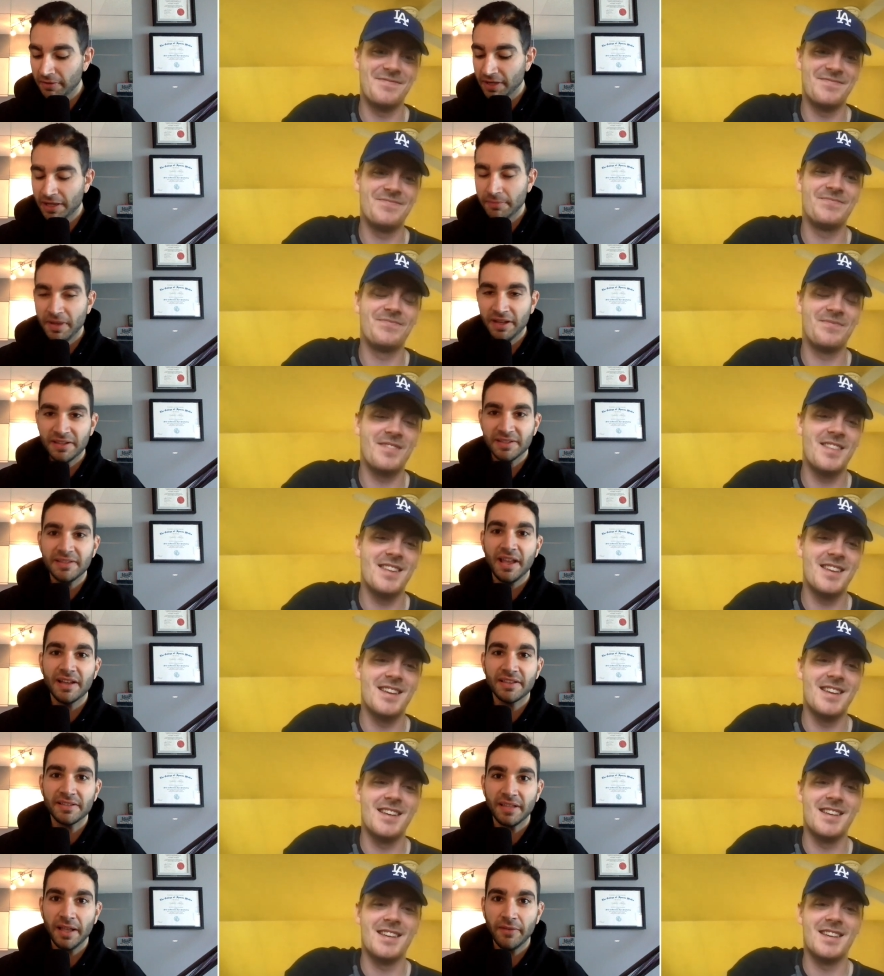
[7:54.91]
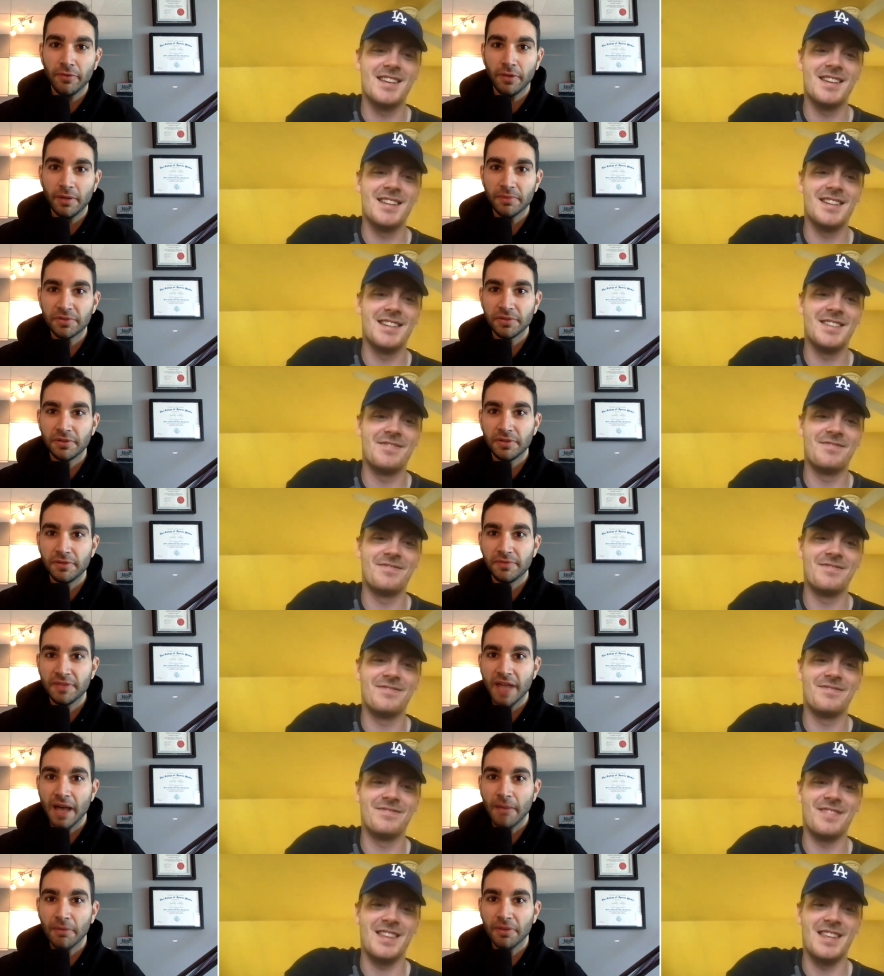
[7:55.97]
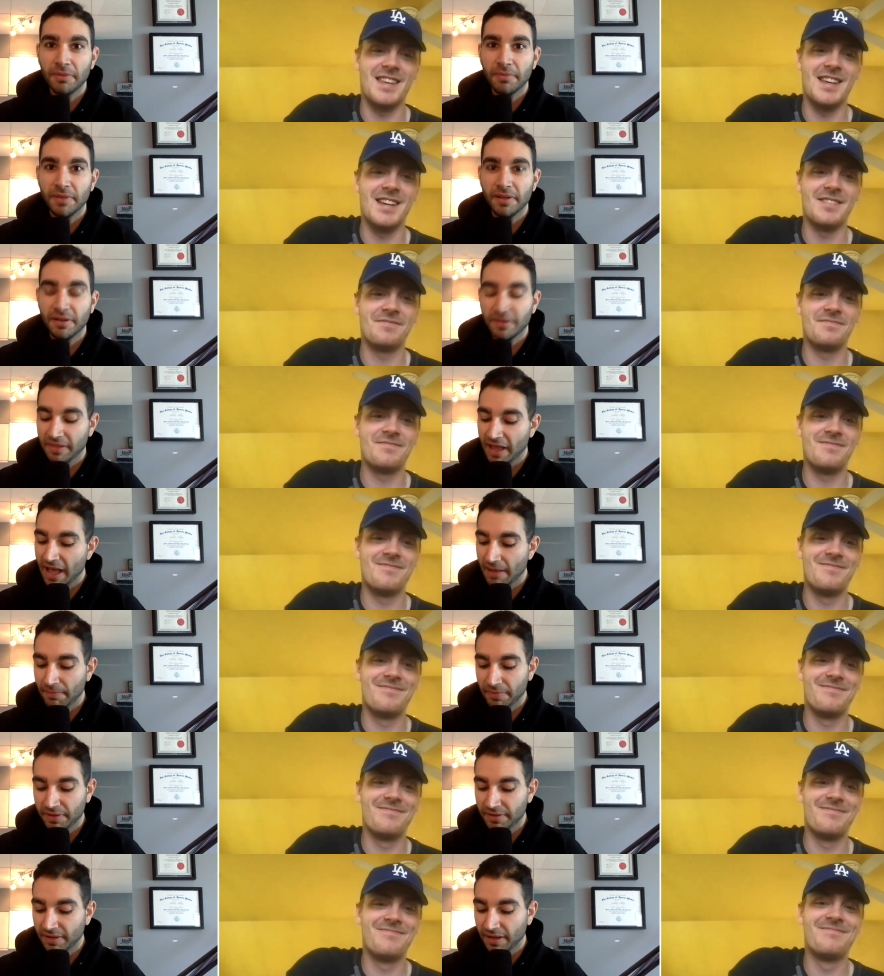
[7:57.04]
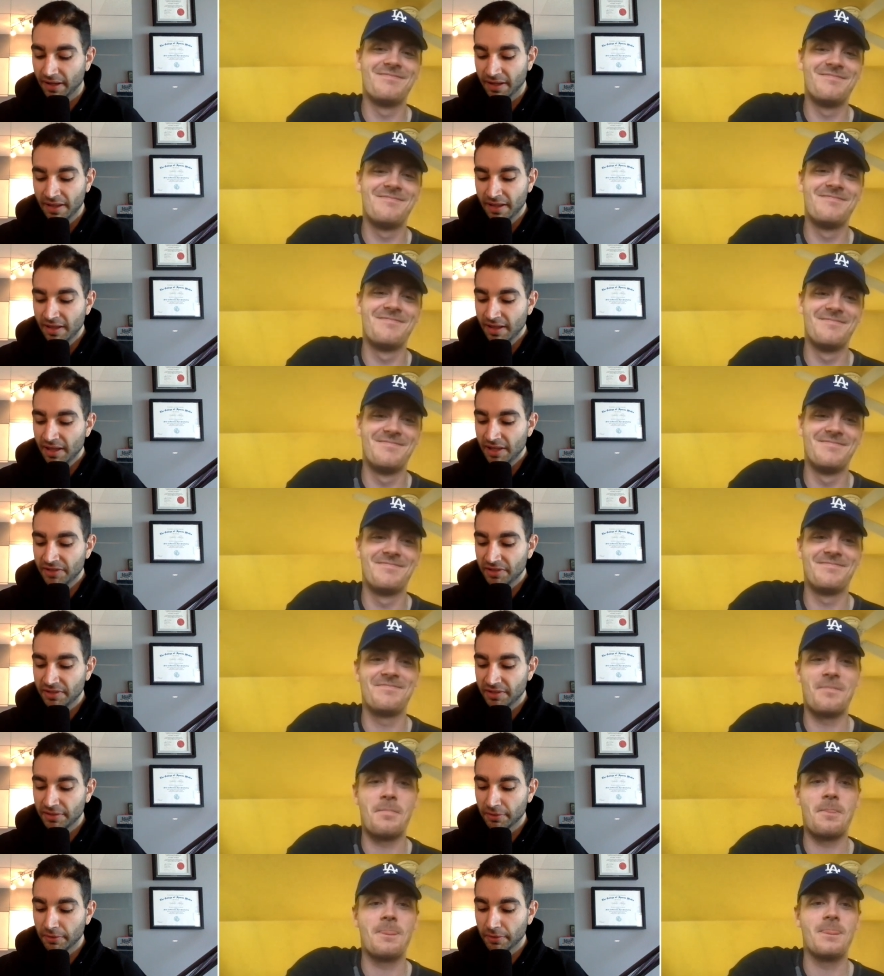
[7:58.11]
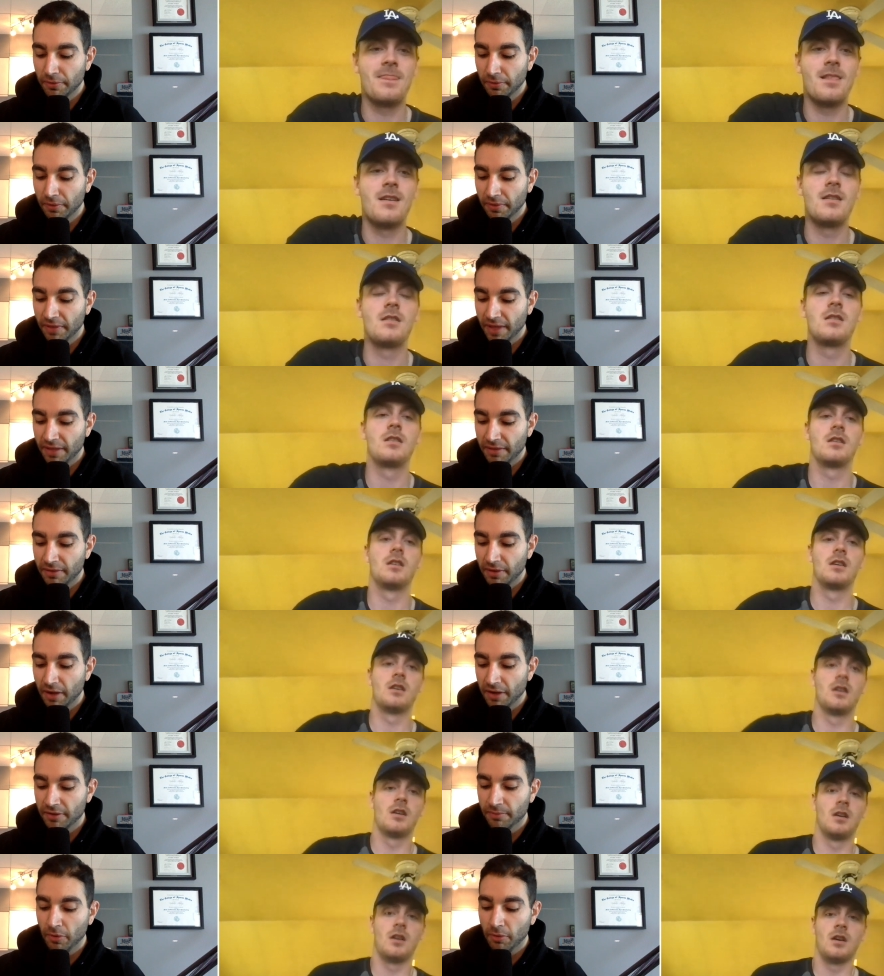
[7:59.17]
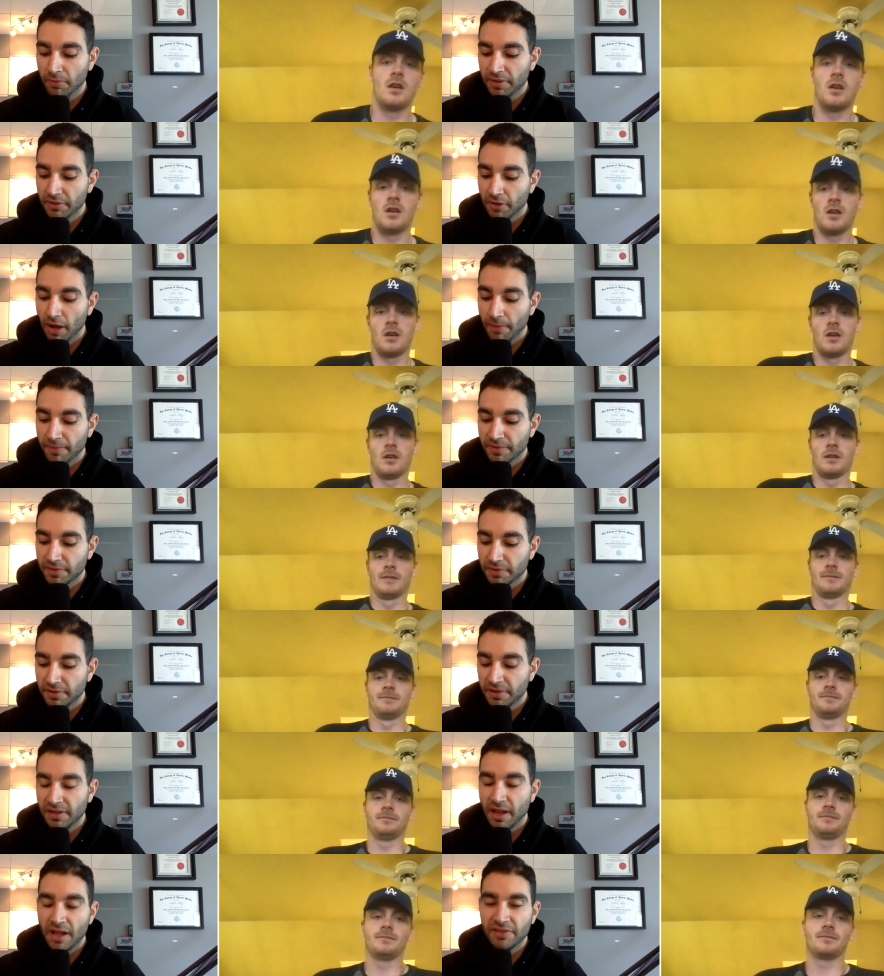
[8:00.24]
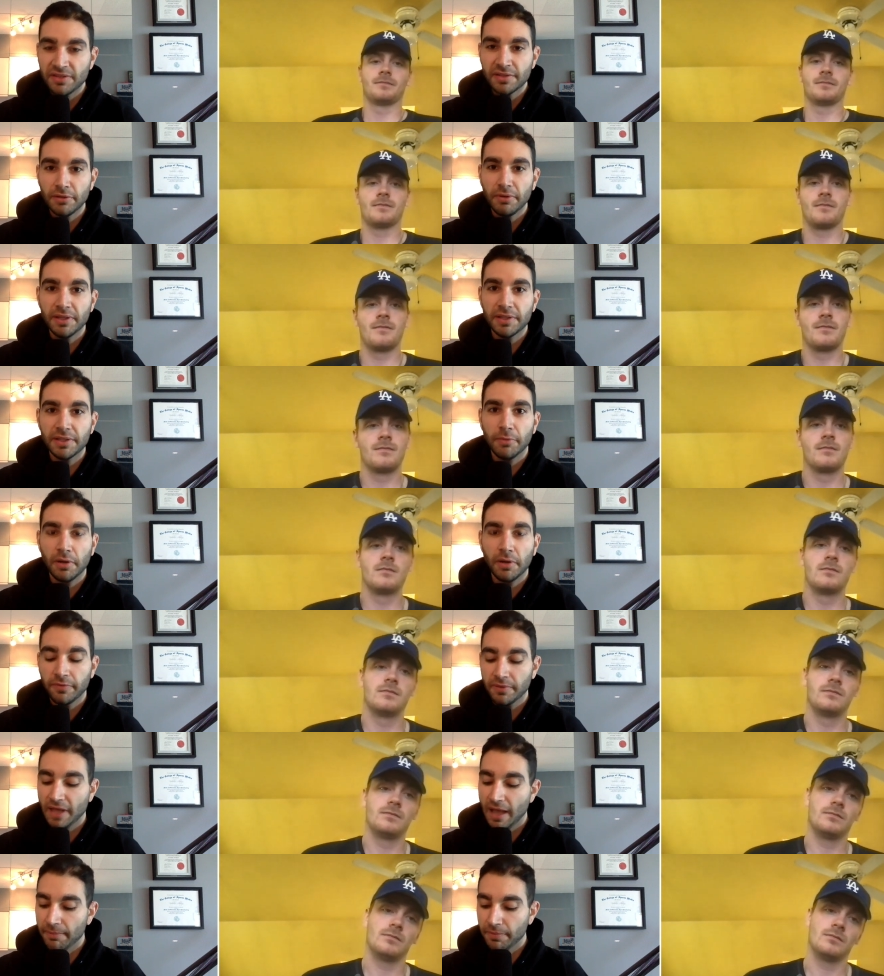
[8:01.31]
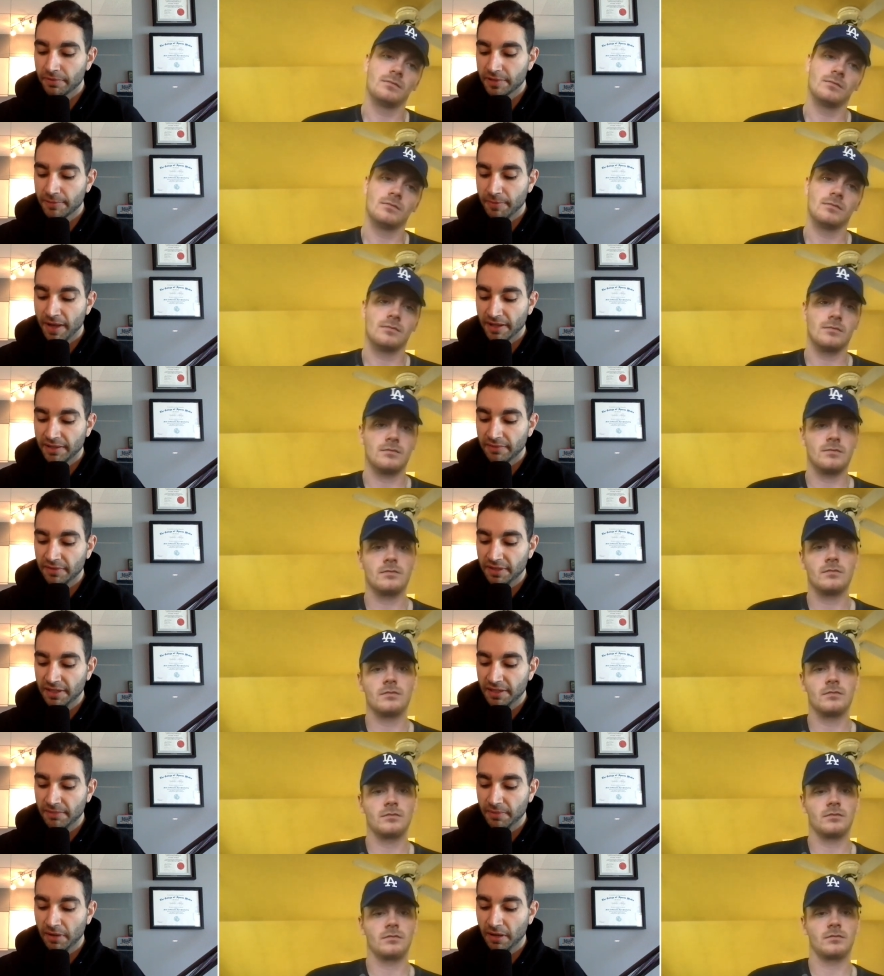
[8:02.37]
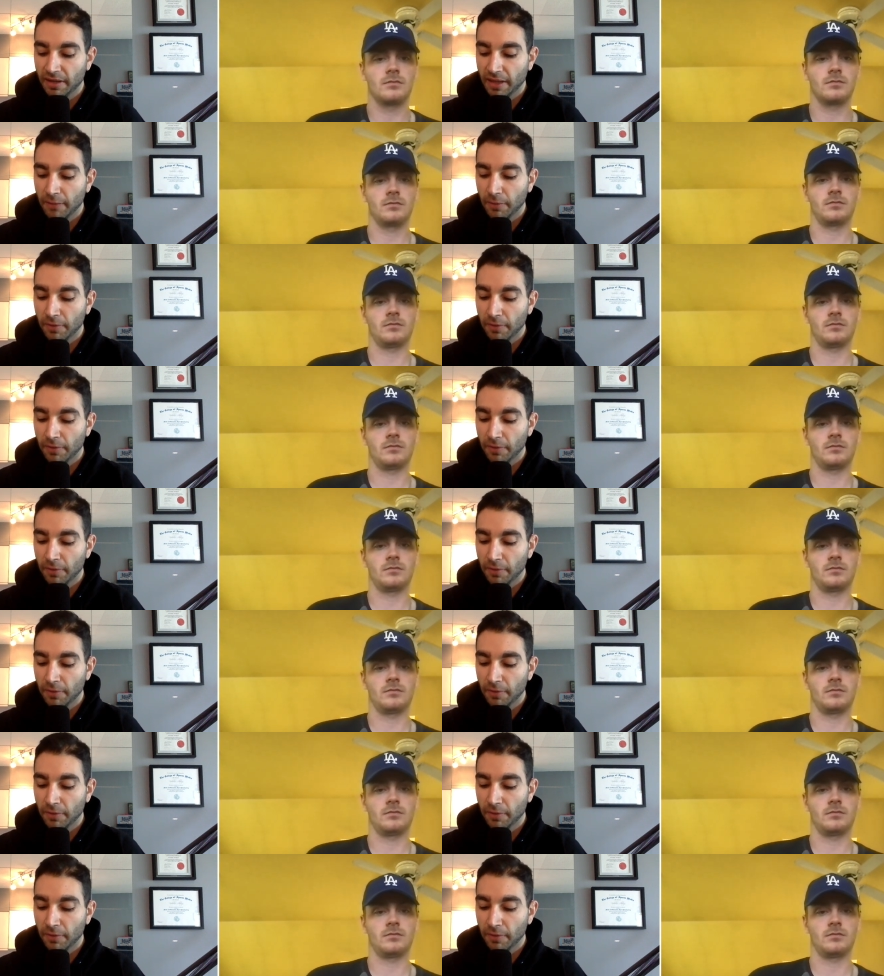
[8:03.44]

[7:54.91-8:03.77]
Speaker 1: Arena, man, is next level. I'm sure you've dabbled a yeah. bit on that, but uh, it's just so cool that you got your moment, your opportunity. And I just always wonder from that perspective, the e bug, like